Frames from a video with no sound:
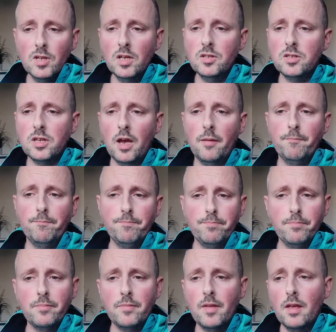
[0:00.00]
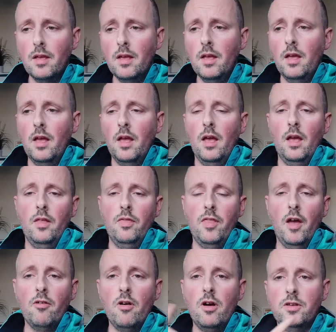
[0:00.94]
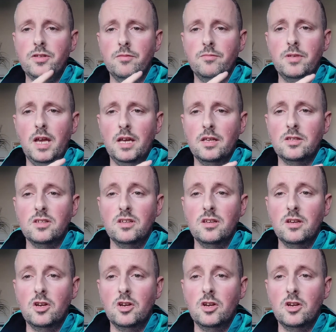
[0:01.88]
So there are some tax